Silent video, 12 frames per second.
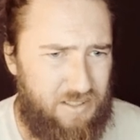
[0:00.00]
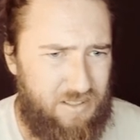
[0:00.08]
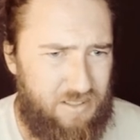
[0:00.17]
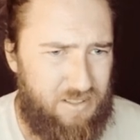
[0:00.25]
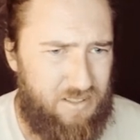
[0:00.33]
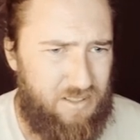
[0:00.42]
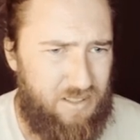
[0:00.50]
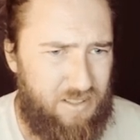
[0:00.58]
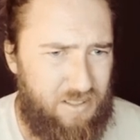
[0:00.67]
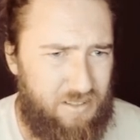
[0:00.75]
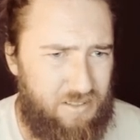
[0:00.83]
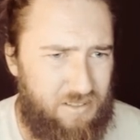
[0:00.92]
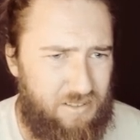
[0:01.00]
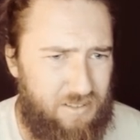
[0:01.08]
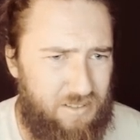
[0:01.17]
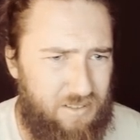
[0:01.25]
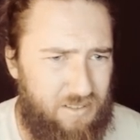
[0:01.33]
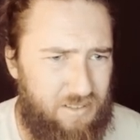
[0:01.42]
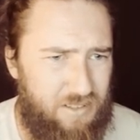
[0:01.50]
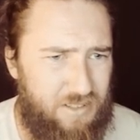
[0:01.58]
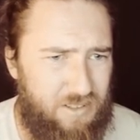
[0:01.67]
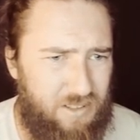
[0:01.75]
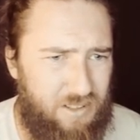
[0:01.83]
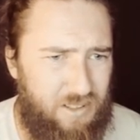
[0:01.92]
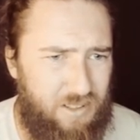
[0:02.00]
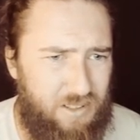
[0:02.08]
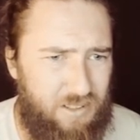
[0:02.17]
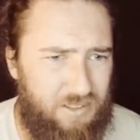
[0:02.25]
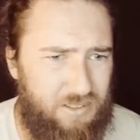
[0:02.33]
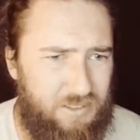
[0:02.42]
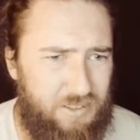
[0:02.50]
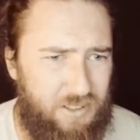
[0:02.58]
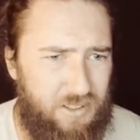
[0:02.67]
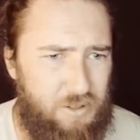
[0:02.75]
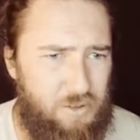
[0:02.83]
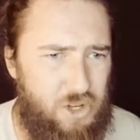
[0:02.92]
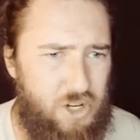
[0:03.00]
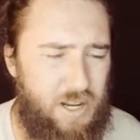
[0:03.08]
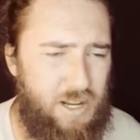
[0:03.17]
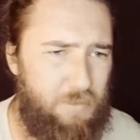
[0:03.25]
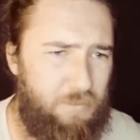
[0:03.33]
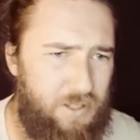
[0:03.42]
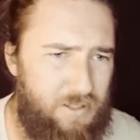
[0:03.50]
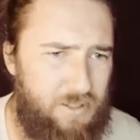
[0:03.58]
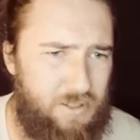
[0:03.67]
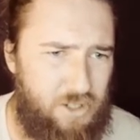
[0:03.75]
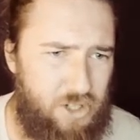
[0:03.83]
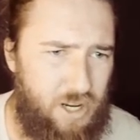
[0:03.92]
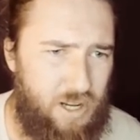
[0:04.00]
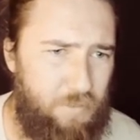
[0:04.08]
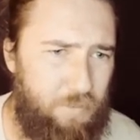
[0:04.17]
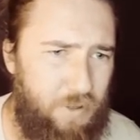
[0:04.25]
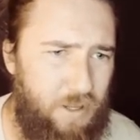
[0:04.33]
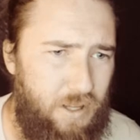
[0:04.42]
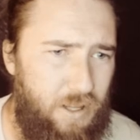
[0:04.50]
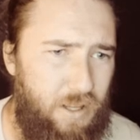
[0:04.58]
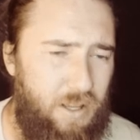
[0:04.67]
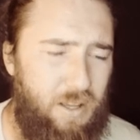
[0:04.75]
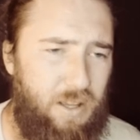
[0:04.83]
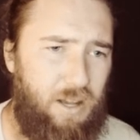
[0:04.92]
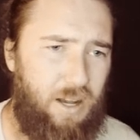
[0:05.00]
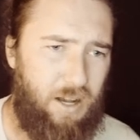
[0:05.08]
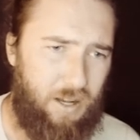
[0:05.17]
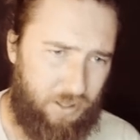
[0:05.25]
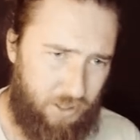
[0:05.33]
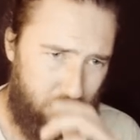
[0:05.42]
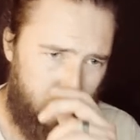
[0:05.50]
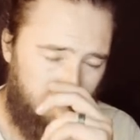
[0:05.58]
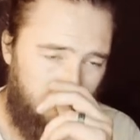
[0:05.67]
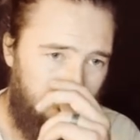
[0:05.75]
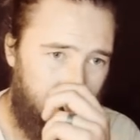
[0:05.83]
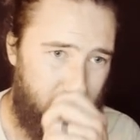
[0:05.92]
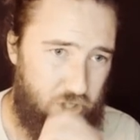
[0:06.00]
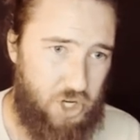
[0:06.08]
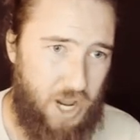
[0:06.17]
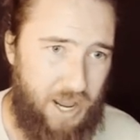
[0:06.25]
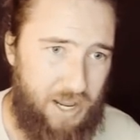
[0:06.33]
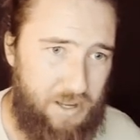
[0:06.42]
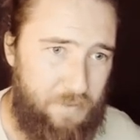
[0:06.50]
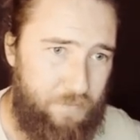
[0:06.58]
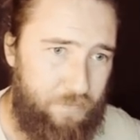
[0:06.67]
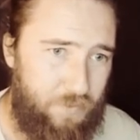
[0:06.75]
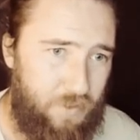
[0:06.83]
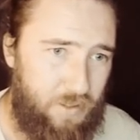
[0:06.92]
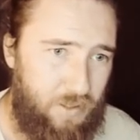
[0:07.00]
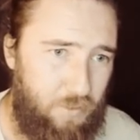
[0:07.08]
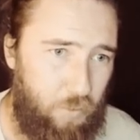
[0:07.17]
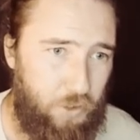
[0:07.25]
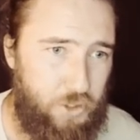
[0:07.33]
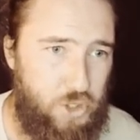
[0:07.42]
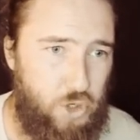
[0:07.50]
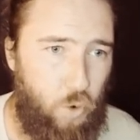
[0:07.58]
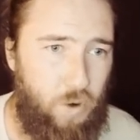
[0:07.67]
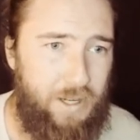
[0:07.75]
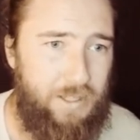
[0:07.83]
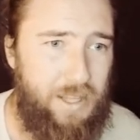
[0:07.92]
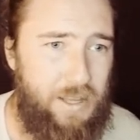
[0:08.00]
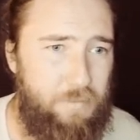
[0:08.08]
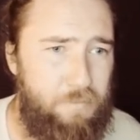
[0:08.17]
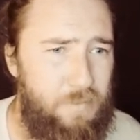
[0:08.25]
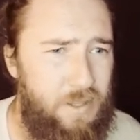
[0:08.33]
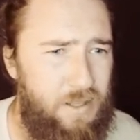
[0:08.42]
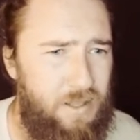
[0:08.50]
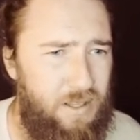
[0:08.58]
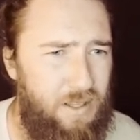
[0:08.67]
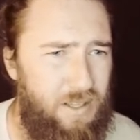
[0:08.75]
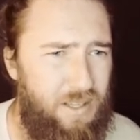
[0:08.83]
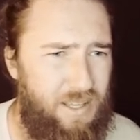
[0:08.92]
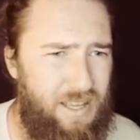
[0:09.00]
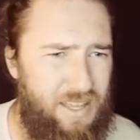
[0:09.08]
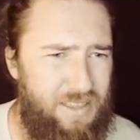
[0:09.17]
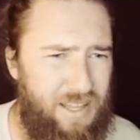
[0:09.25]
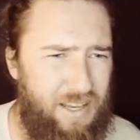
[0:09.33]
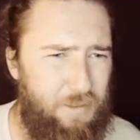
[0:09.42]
Let's see. These are all their own shape. This is a shape. Control J will join them. And then